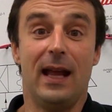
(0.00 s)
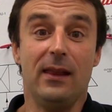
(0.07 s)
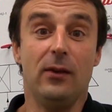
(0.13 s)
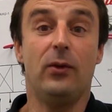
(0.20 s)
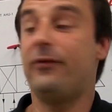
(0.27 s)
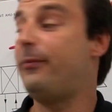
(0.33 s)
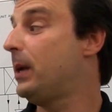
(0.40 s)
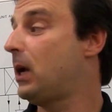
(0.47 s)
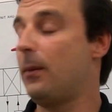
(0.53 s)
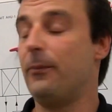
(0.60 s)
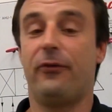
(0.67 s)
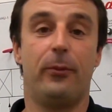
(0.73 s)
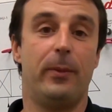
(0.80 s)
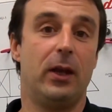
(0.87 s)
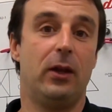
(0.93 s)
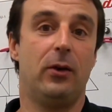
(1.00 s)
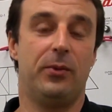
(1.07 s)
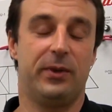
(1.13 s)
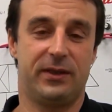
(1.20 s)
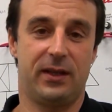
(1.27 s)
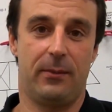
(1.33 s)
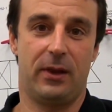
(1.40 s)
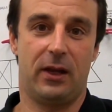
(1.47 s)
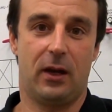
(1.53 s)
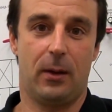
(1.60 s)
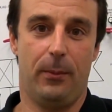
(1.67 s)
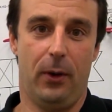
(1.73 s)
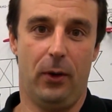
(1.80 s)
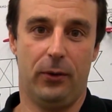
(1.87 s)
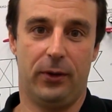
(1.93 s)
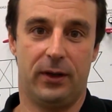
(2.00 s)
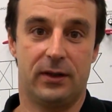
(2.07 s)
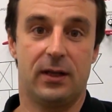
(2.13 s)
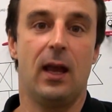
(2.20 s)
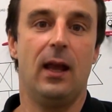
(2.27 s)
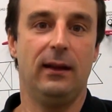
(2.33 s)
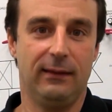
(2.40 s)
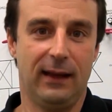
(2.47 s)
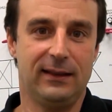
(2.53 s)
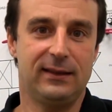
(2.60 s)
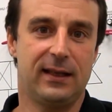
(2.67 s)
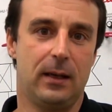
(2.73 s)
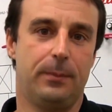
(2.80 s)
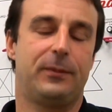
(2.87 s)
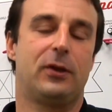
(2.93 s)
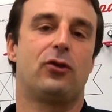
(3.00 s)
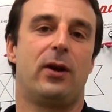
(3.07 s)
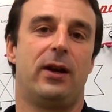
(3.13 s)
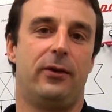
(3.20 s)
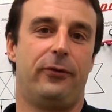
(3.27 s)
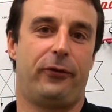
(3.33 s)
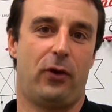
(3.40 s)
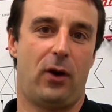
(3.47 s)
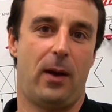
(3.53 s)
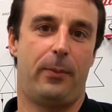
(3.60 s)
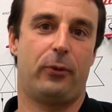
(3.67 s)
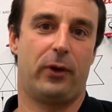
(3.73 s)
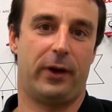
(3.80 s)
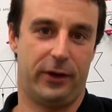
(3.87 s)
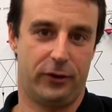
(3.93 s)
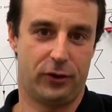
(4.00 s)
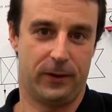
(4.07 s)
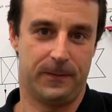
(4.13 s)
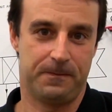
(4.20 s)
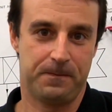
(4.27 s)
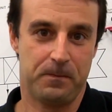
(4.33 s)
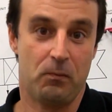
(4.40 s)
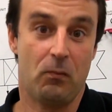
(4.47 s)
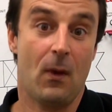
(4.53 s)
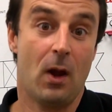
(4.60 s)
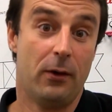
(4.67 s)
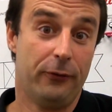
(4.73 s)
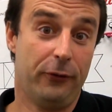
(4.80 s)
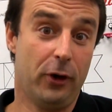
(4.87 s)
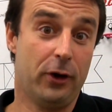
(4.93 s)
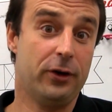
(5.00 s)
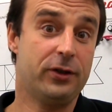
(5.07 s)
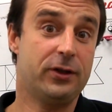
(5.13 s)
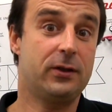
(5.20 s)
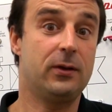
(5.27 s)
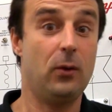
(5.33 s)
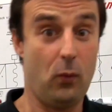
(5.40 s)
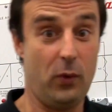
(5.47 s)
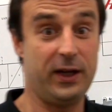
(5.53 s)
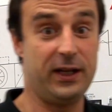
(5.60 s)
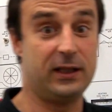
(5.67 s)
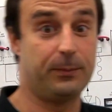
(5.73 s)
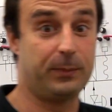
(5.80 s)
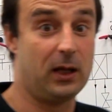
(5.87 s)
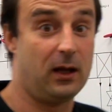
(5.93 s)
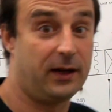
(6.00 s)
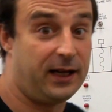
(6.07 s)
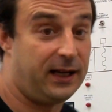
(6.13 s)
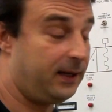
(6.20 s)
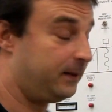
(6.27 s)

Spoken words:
now that we've become familiar with some of the components, let's set up the trainer for operation. First, we need to plug it